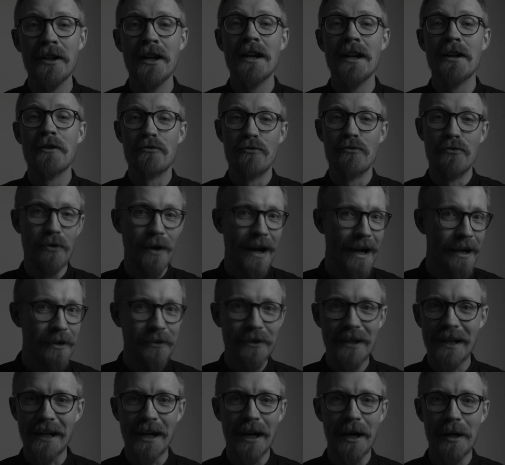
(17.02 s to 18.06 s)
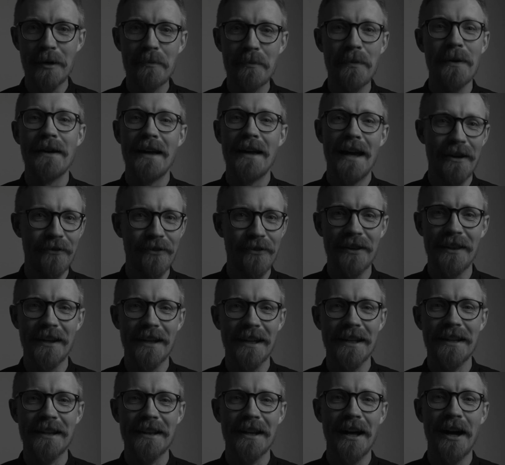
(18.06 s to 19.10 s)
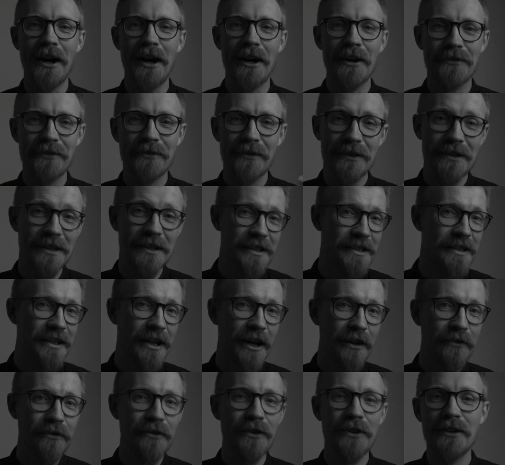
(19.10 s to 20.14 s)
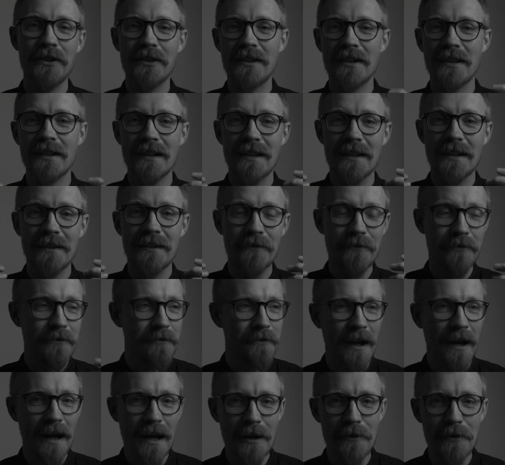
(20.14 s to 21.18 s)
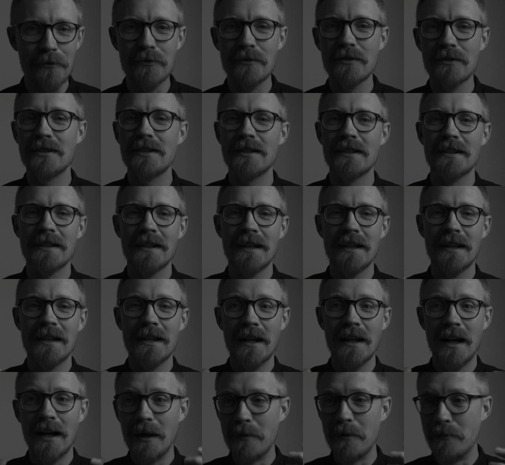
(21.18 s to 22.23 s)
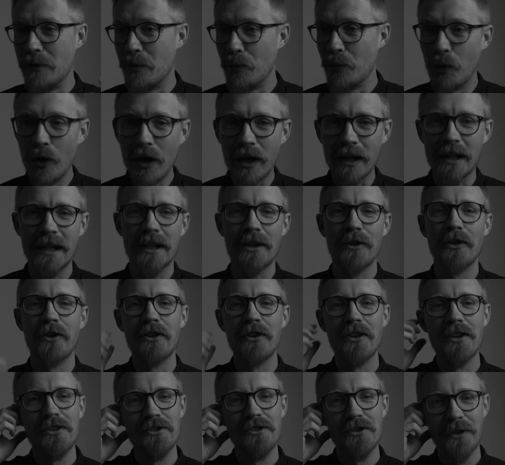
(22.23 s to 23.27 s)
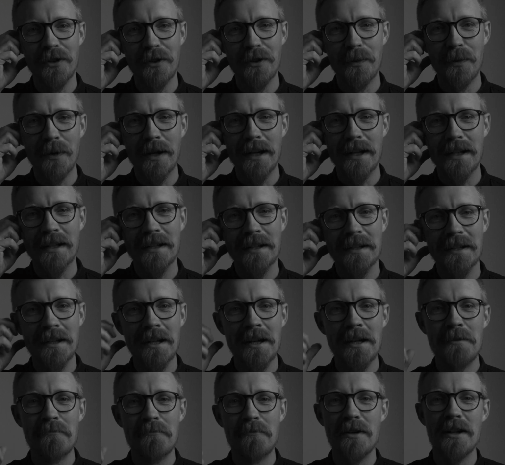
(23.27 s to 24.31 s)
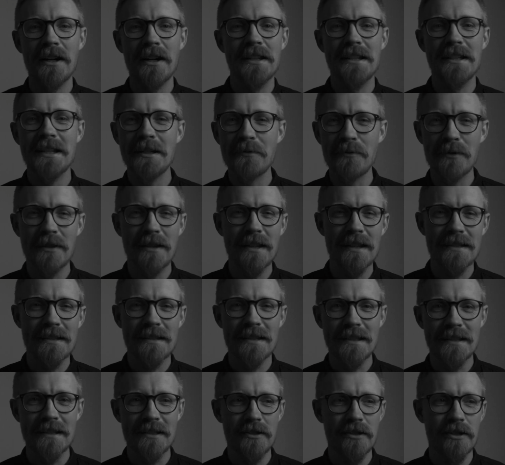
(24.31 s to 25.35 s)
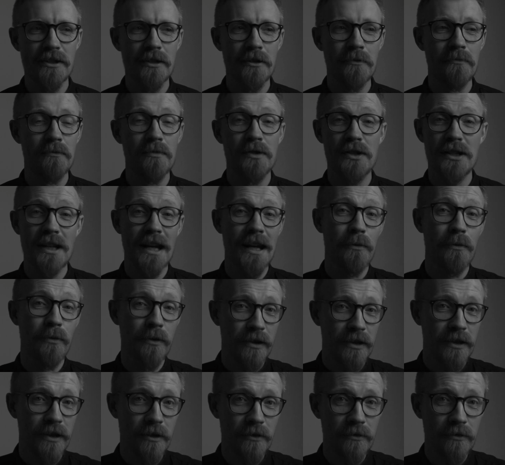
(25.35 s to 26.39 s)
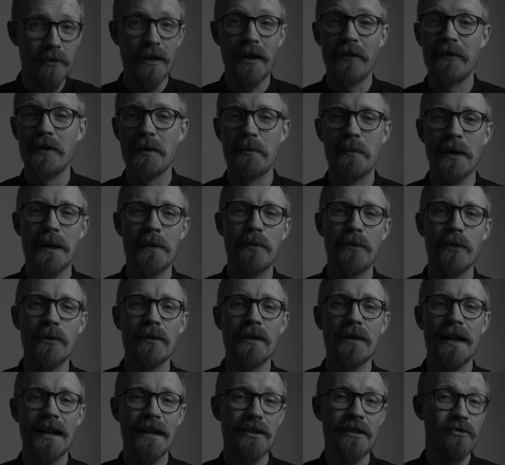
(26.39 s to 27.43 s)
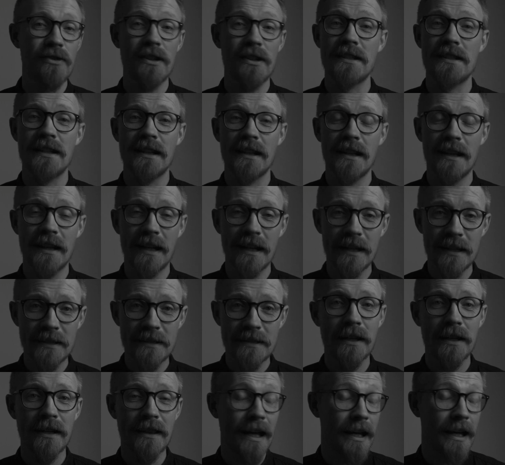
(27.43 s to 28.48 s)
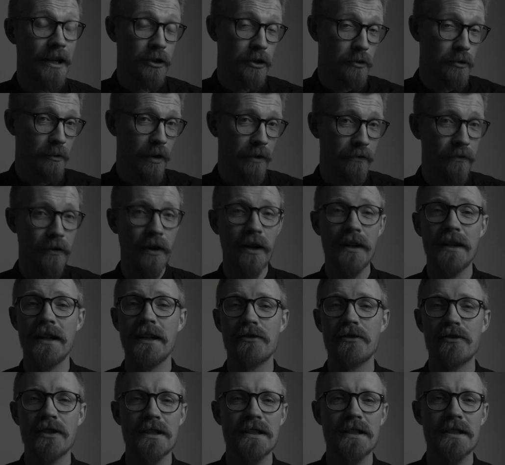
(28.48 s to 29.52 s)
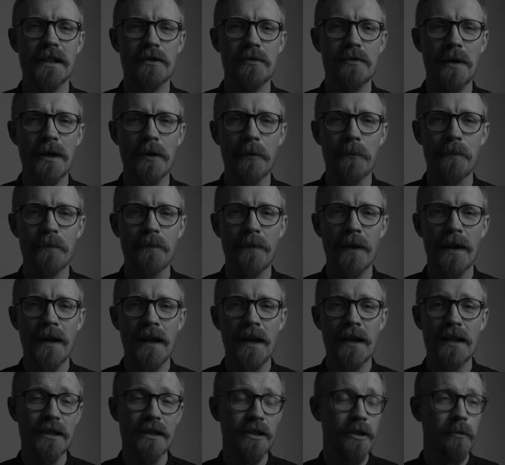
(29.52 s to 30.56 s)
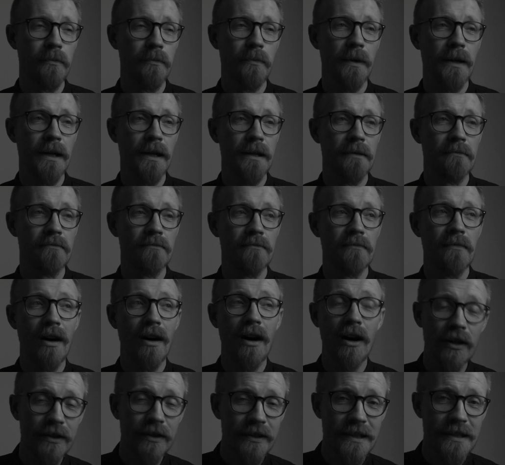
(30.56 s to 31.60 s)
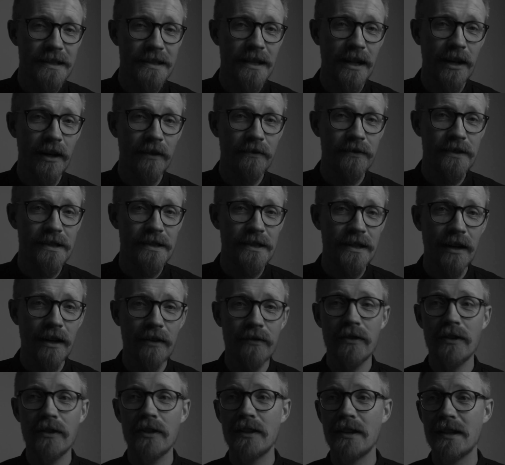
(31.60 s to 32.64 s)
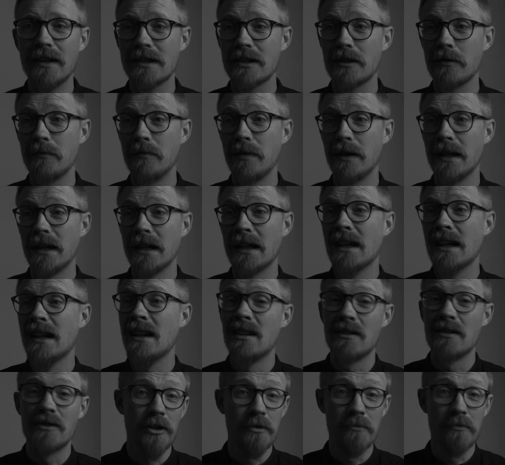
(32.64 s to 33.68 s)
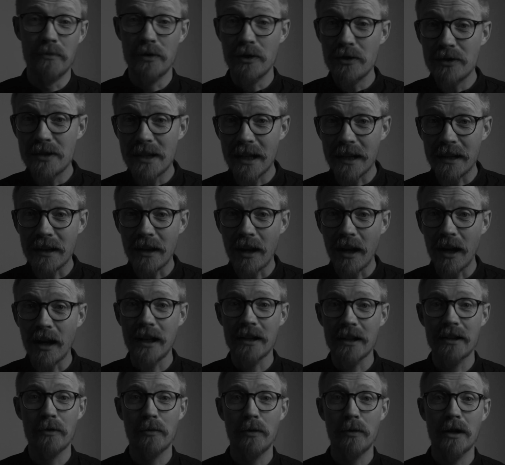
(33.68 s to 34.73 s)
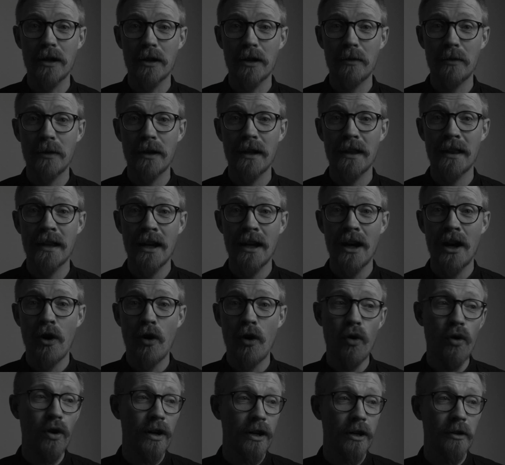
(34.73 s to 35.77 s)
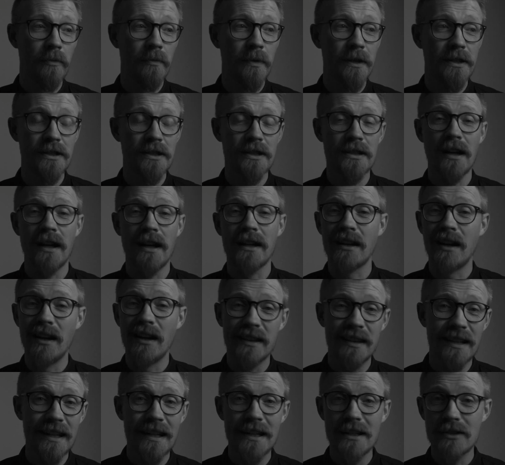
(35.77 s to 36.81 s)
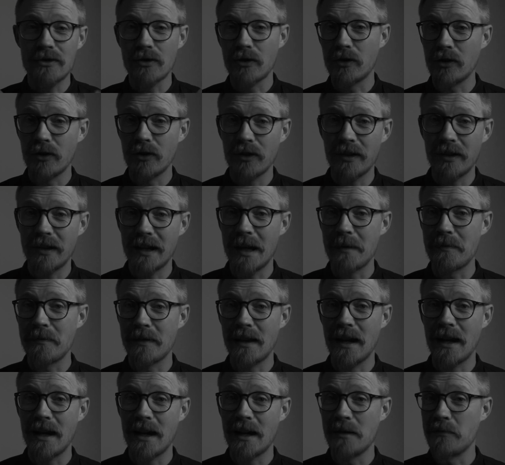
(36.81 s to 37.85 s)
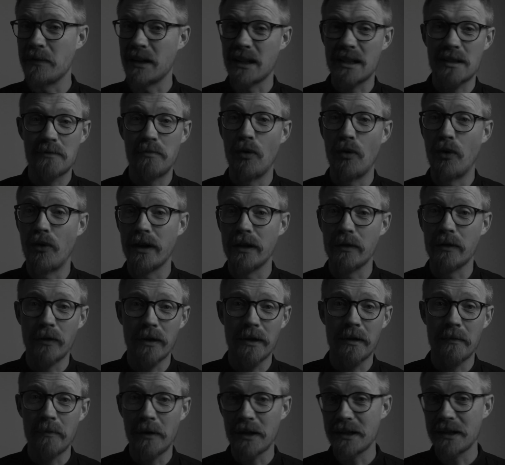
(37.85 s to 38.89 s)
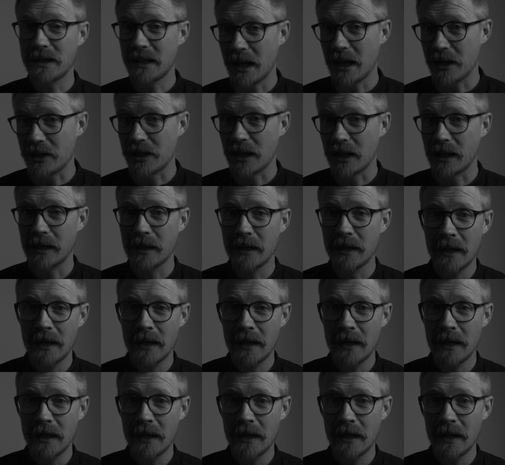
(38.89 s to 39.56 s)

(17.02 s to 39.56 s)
rounding up everything that I've discovered, found, I've been working on during the week. My idea with this is to share with you lovely people interesting things that you might find interesting as well. This could be artists that I've discovered, this could be new music that I like to work with, or it could be just ideas or concepts that I'm exploring with my sketching.